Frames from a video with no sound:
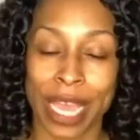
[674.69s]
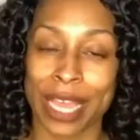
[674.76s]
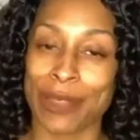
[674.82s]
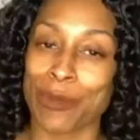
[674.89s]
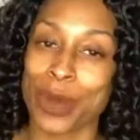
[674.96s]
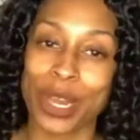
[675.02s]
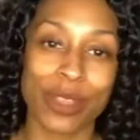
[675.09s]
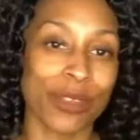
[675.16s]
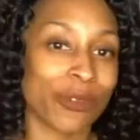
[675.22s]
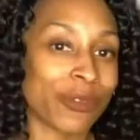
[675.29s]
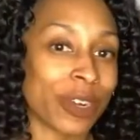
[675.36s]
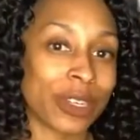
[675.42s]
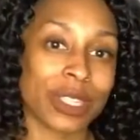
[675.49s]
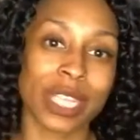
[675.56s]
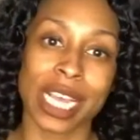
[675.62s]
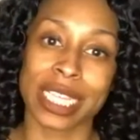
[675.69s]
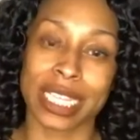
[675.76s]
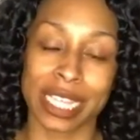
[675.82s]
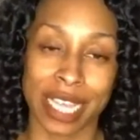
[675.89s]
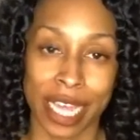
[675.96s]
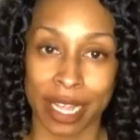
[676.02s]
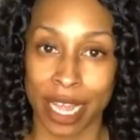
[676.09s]
one of the first things that they
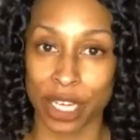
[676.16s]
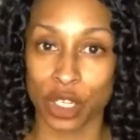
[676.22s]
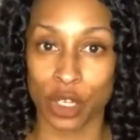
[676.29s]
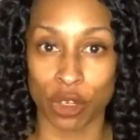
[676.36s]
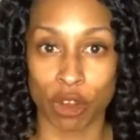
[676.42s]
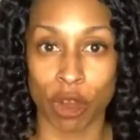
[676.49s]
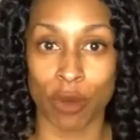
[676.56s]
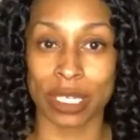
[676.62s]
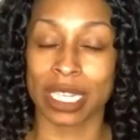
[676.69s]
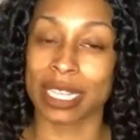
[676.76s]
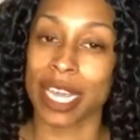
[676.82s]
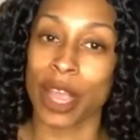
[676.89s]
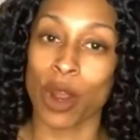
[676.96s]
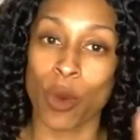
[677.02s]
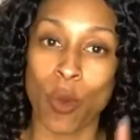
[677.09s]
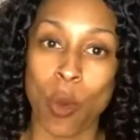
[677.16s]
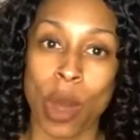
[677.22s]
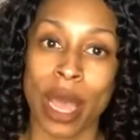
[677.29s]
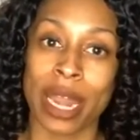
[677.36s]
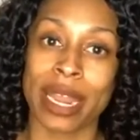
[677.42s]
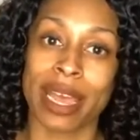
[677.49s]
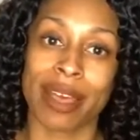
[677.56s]
let you know is that they are one
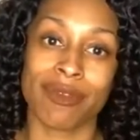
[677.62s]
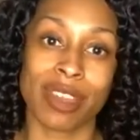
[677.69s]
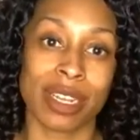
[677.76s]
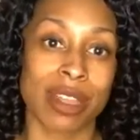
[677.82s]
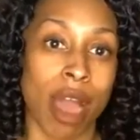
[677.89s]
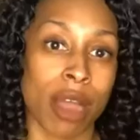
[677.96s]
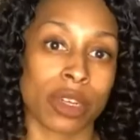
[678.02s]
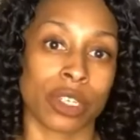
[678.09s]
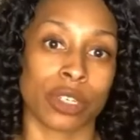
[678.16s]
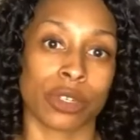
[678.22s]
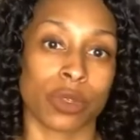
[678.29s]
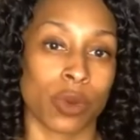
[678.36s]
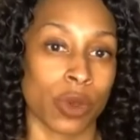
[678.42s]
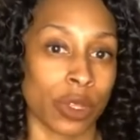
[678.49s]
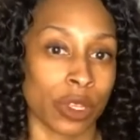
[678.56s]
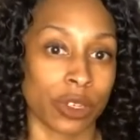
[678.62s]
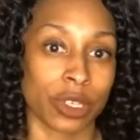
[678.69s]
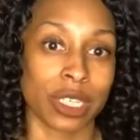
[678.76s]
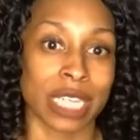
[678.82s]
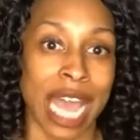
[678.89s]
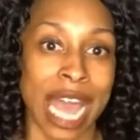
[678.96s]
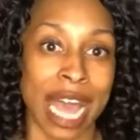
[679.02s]
of the doctors on your
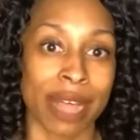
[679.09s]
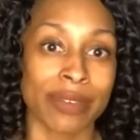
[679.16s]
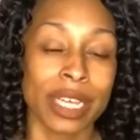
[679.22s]
staff.